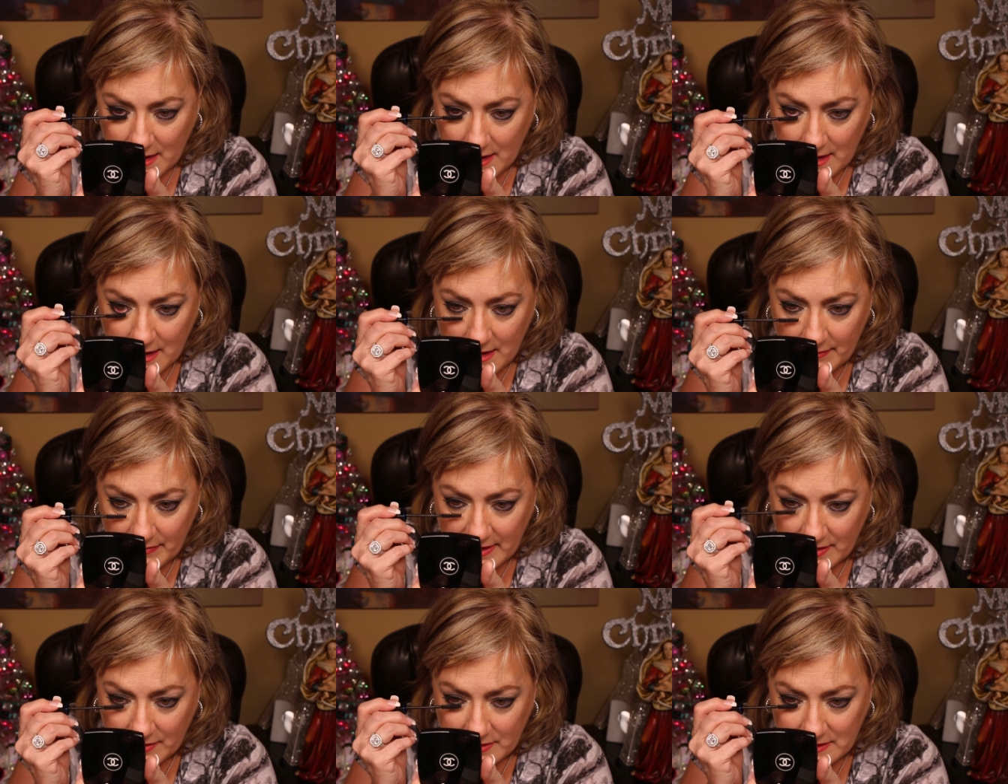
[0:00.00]
Um,
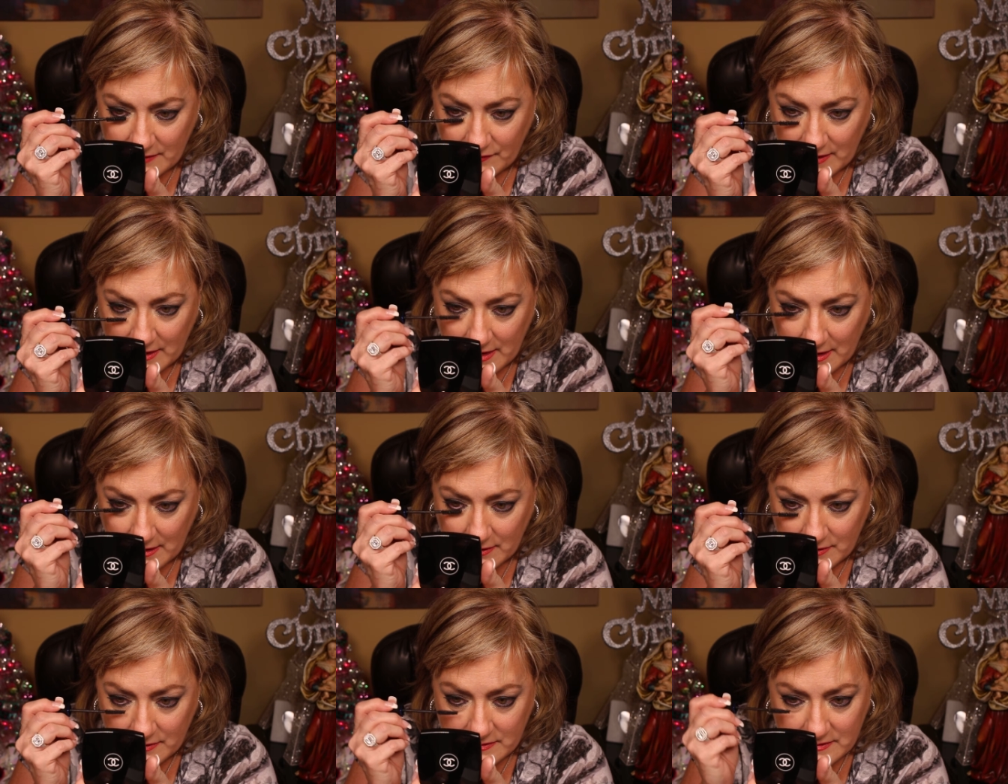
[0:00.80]
that are different
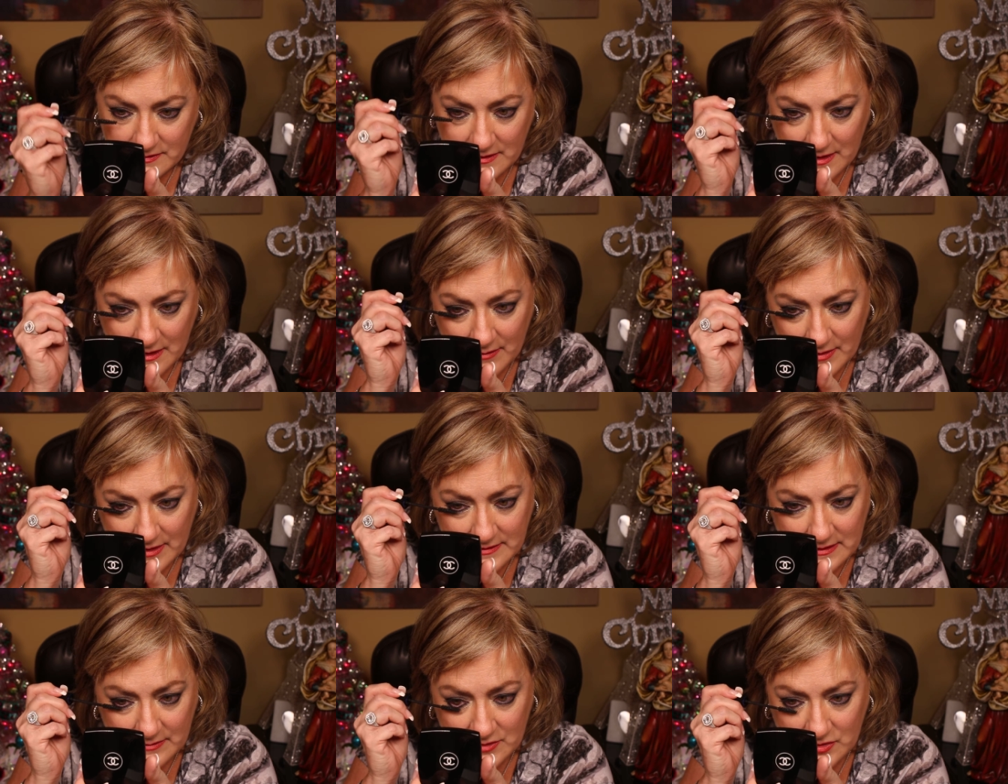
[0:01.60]
colors.
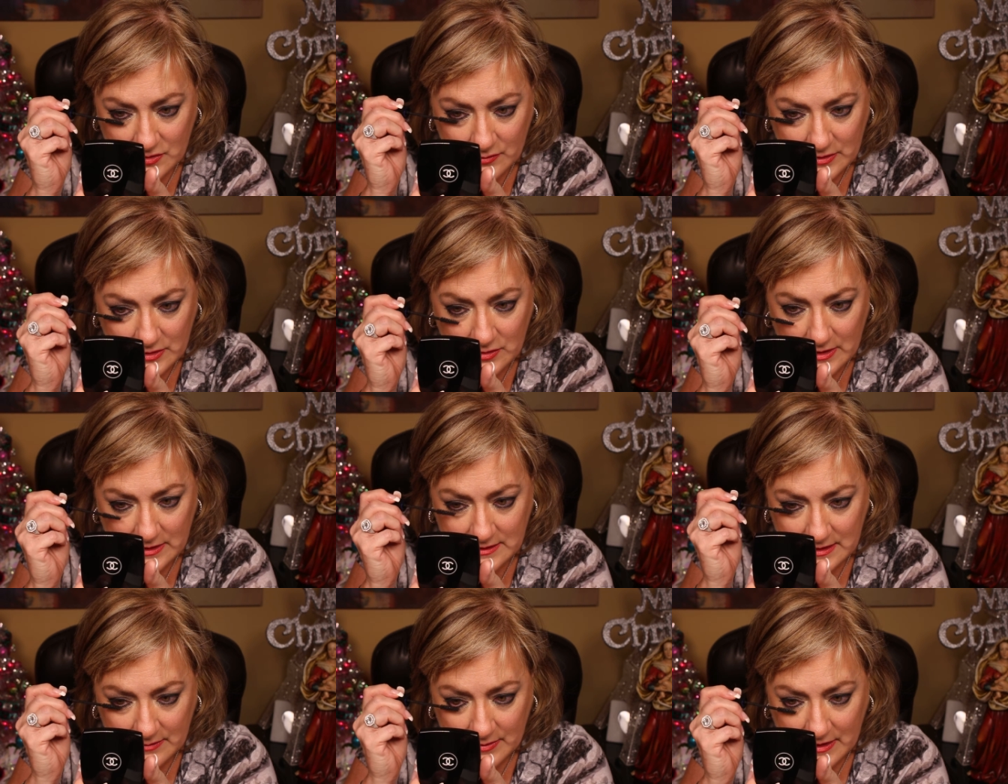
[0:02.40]
Because um, I'm sure when you get
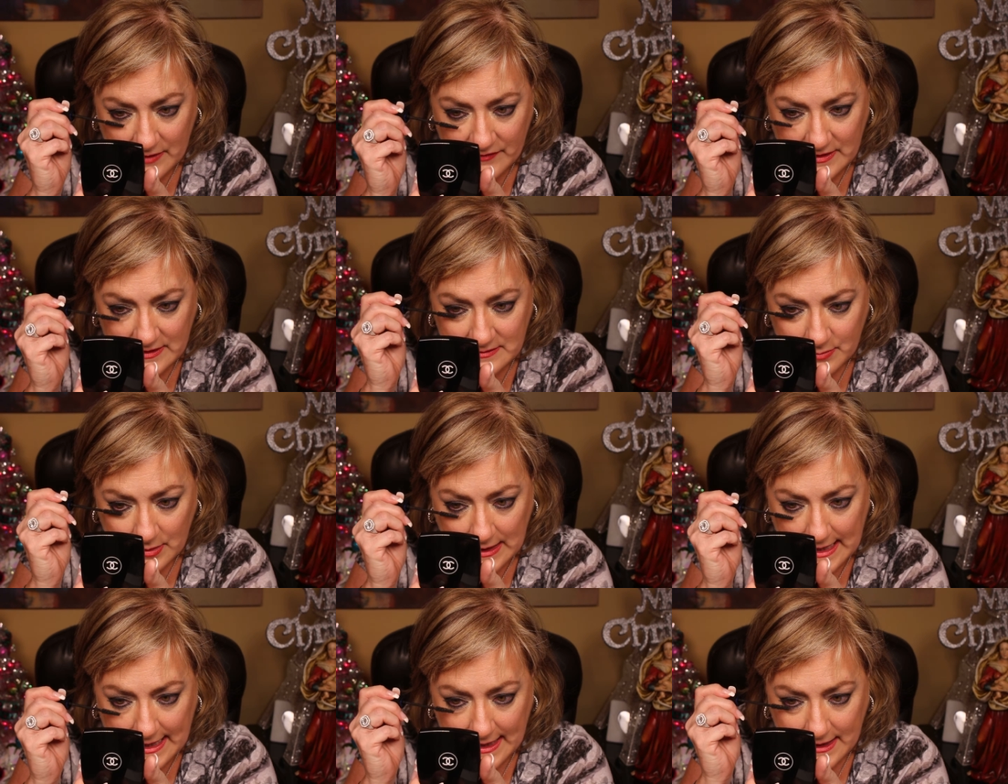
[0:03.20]
deep enough, it's
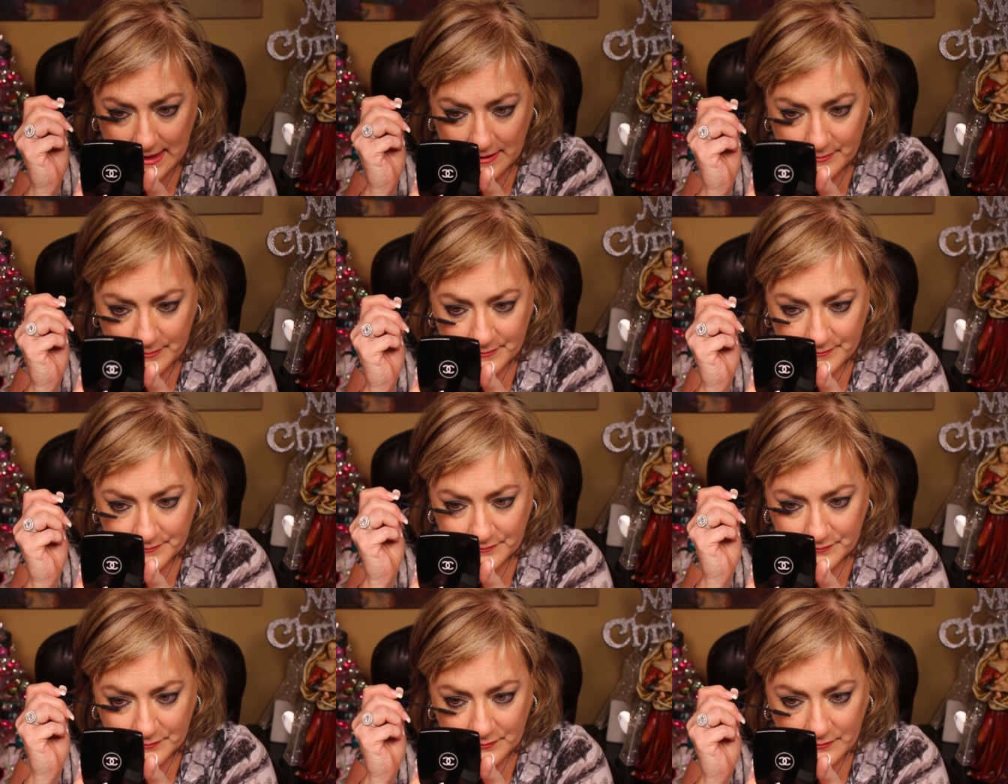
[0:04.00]
black
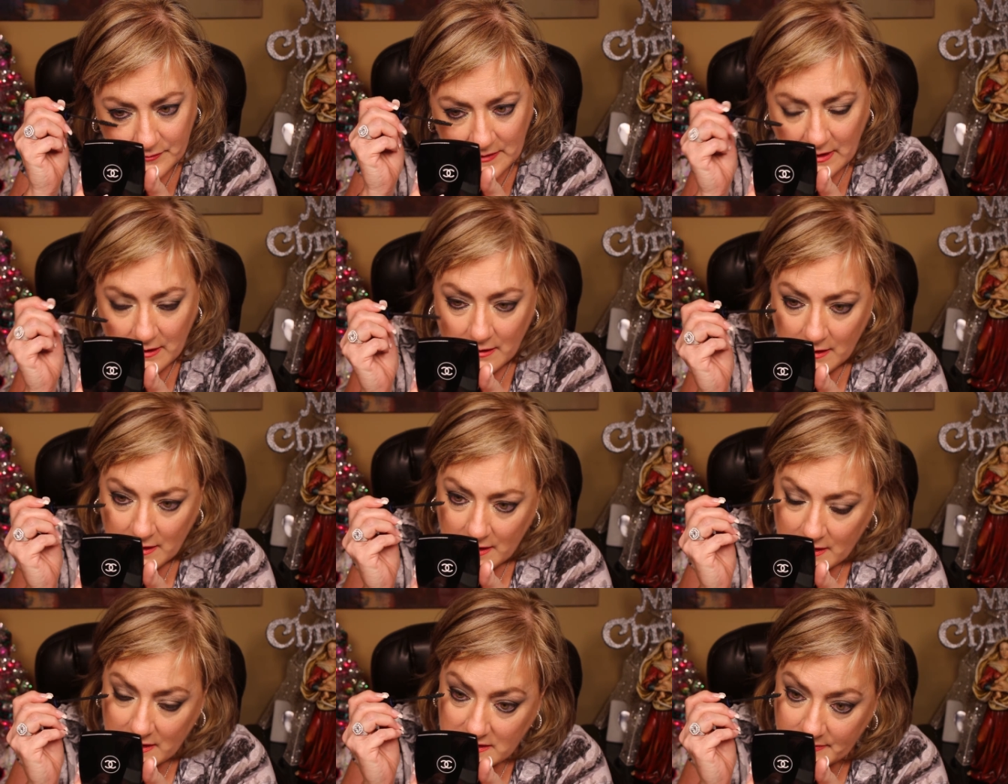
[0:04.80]

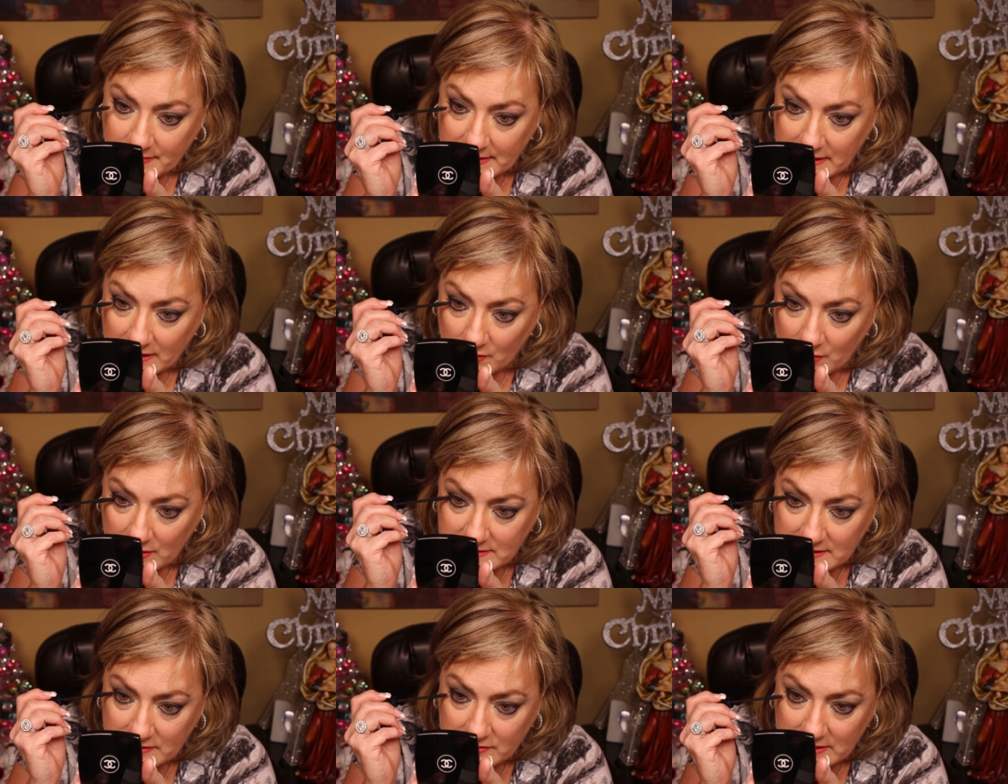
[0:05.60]
depending on
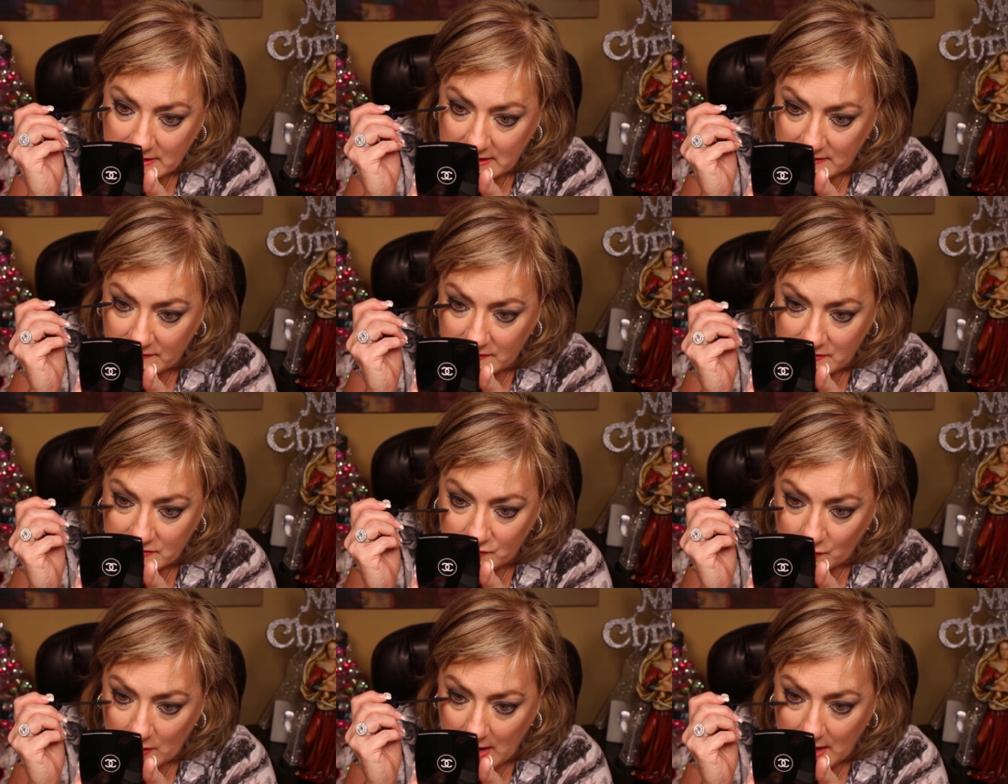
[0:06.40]
what's underneath. If there's
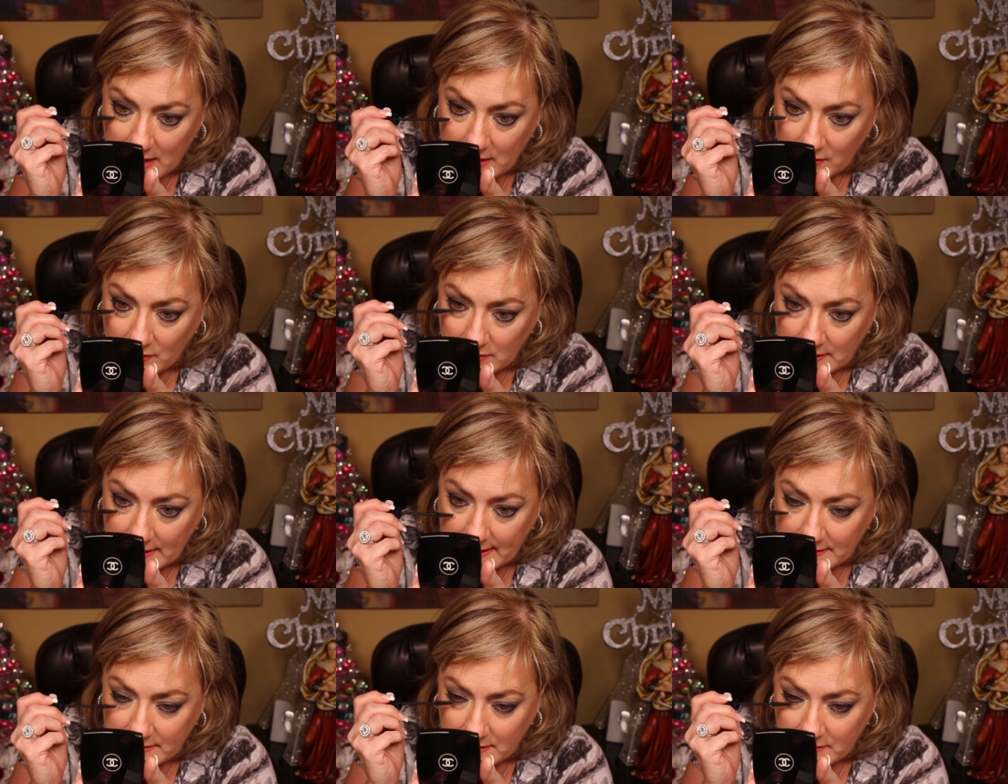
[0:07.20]
rock or
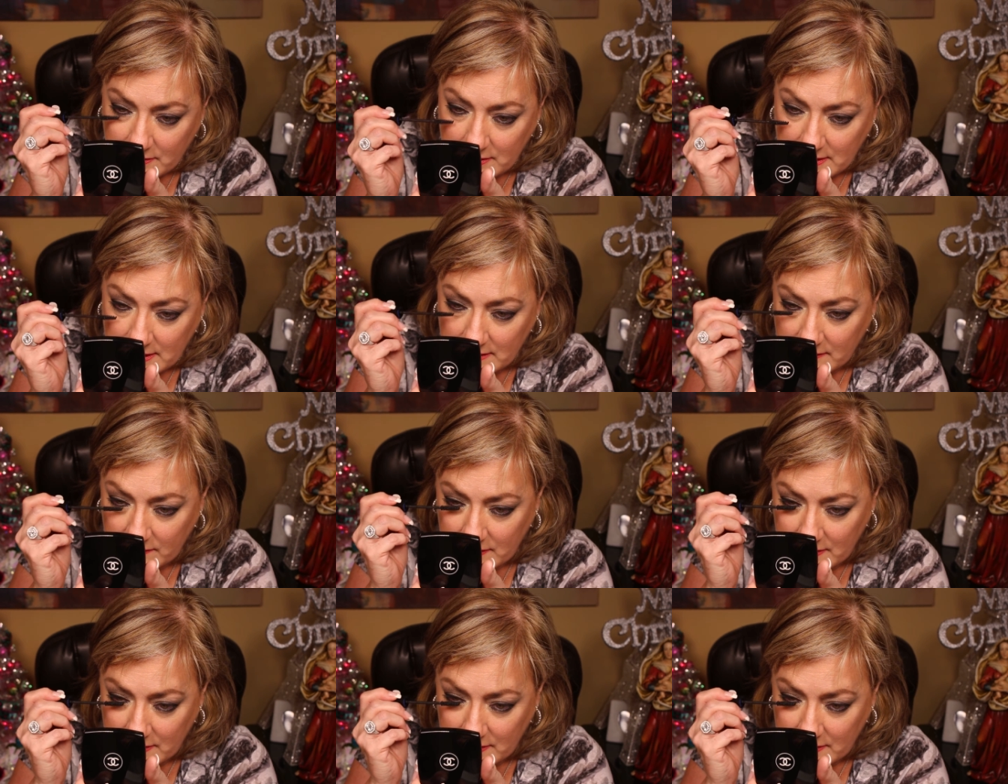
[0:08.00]
land underneath, if